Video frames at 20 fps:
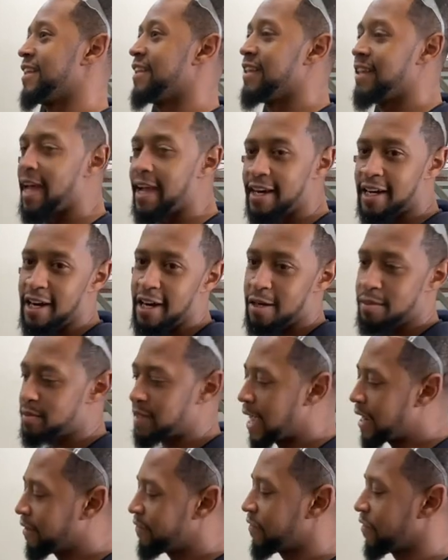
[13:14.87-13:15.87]
that comes
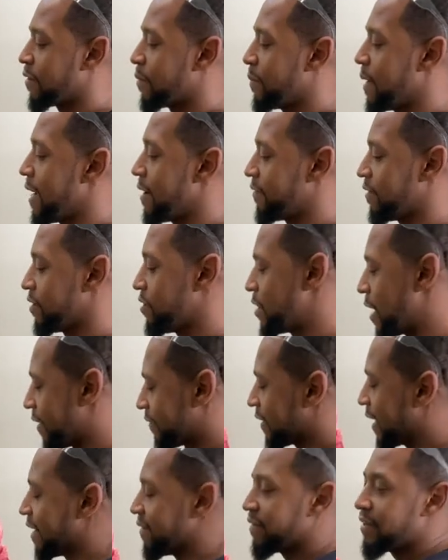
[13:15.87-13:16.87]
like from having, you have
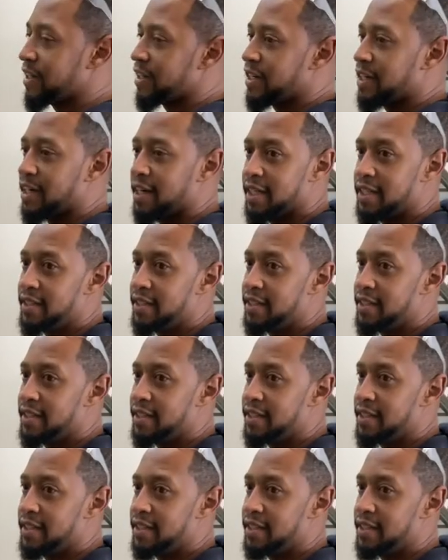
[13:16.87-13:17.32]
to have a good gun.